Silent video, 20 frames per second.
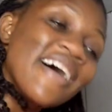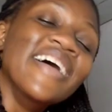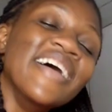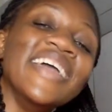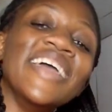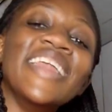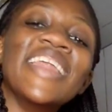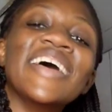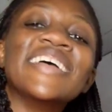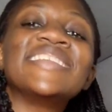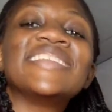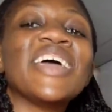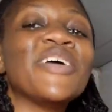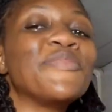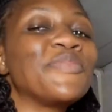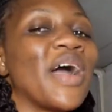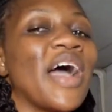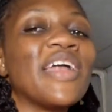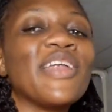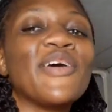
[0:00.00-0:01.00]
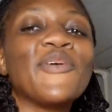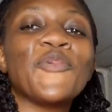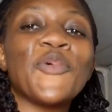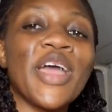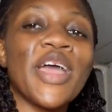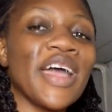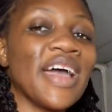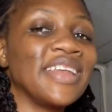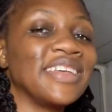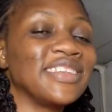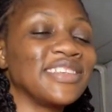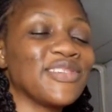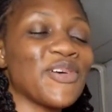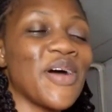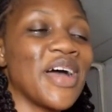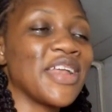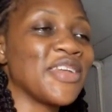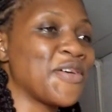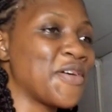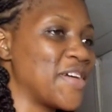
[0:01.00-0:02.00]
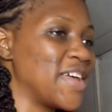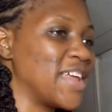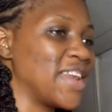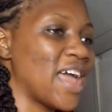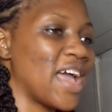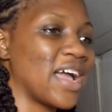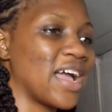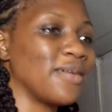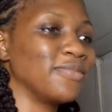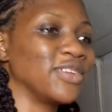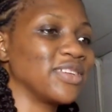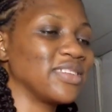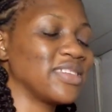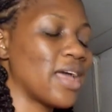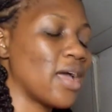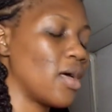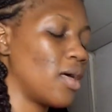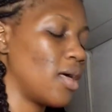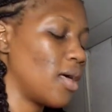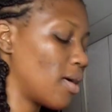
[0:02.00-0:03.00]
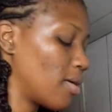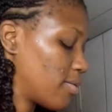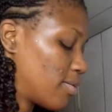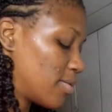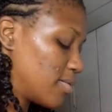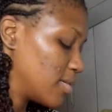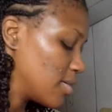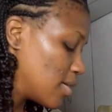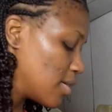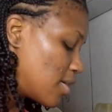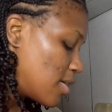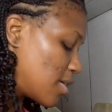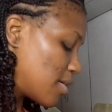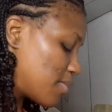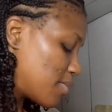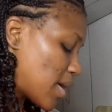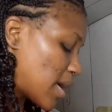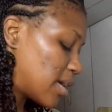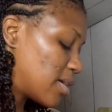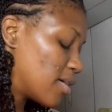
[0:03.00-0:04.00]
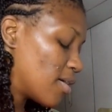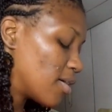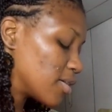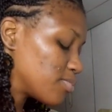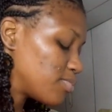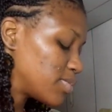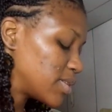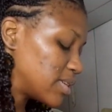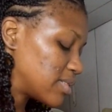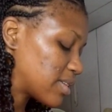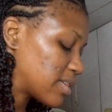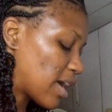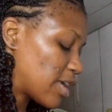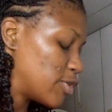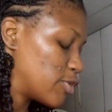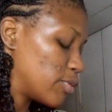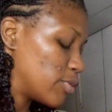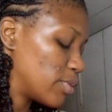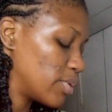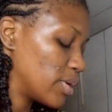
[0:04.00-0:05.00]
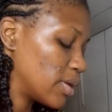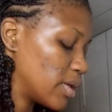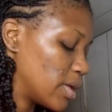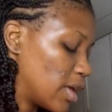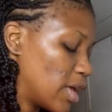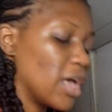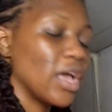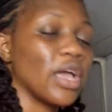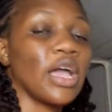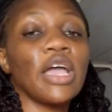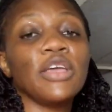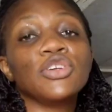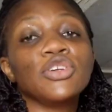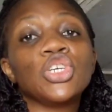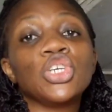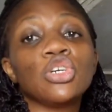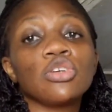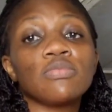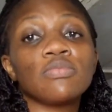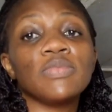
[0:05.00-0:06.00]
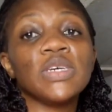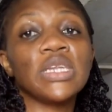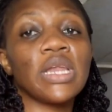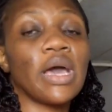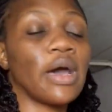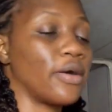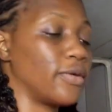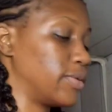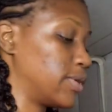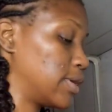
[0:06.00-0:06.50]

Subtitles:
in the same kind of way, and it's so annoying. Like, I'm just like, oh my god, please can you shoot me now,